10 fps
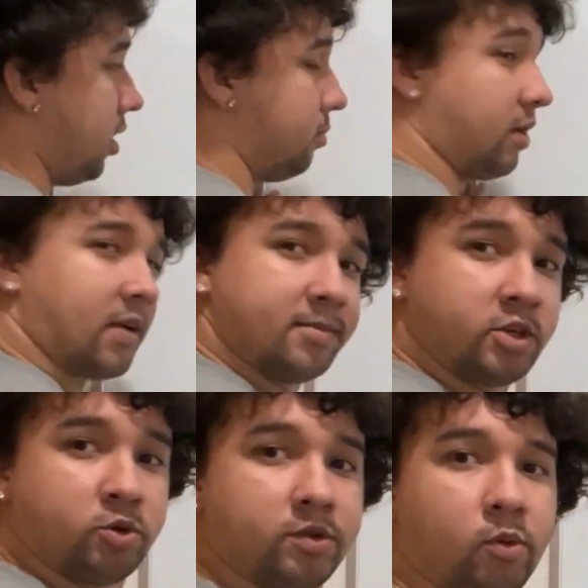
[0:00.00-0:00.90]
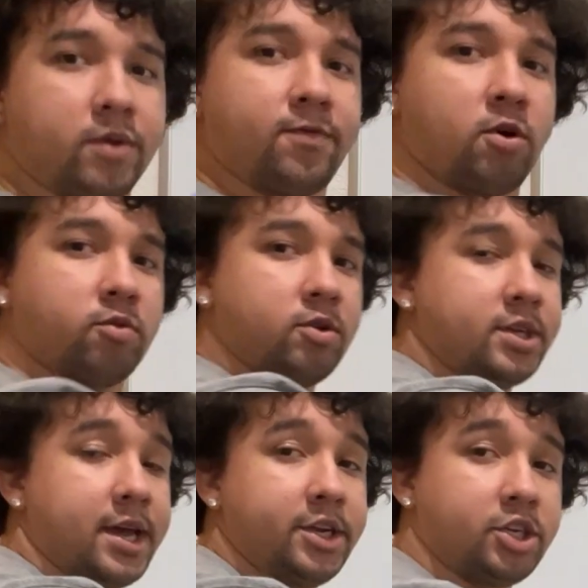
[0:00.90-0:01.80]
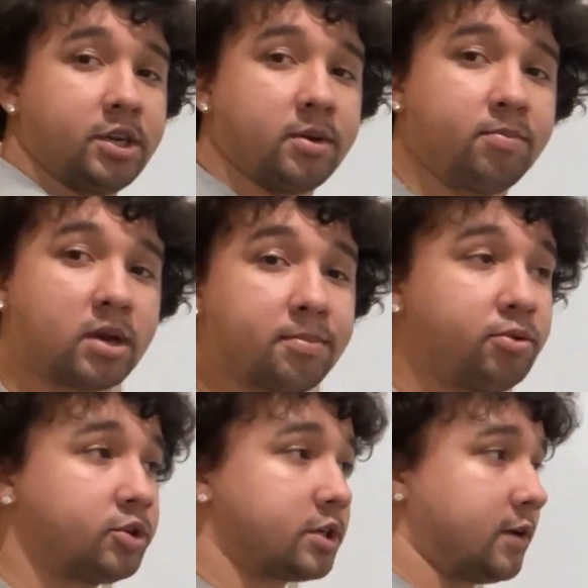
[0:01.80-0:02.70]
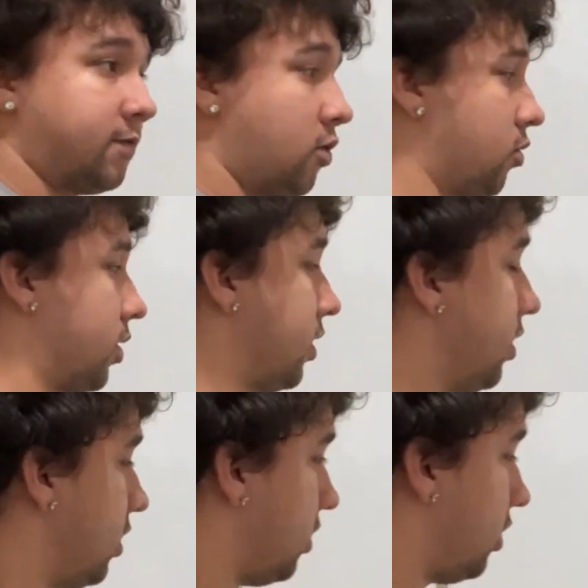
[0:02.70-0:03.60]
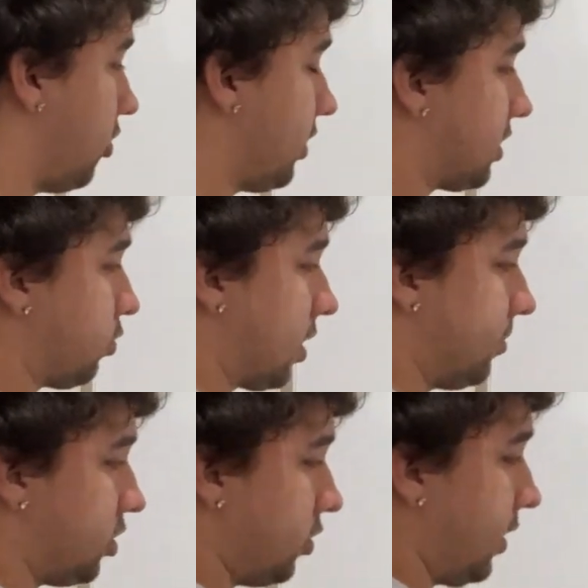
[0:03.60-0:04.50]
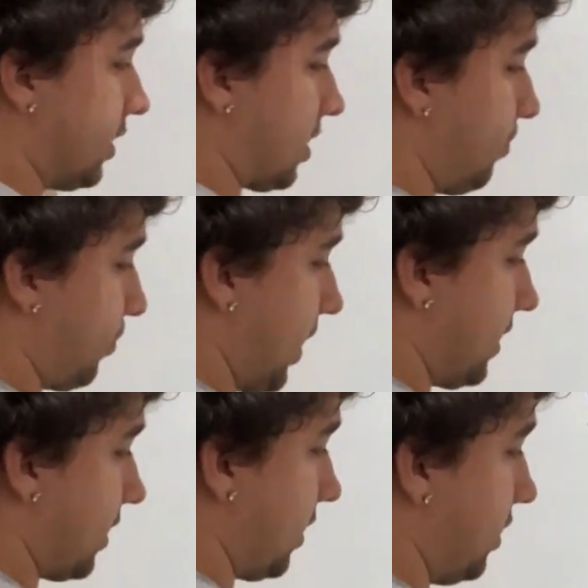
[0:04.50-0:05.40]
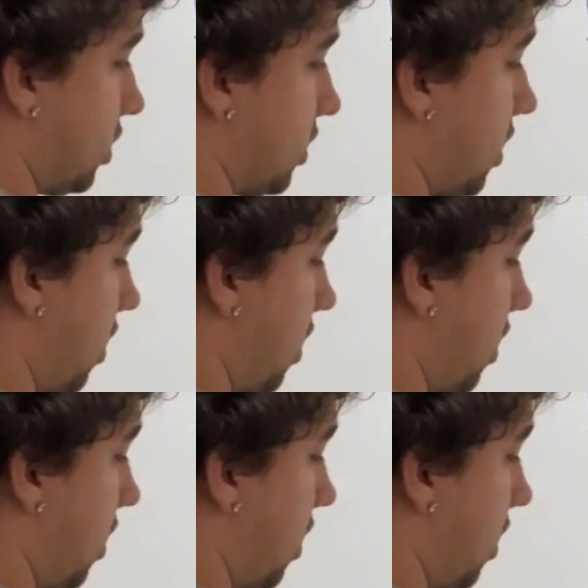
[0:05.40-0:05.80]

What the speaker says: But if I'm doing one full rotation, but I'm pushing it forward, notice what I'm doing is I'm basically just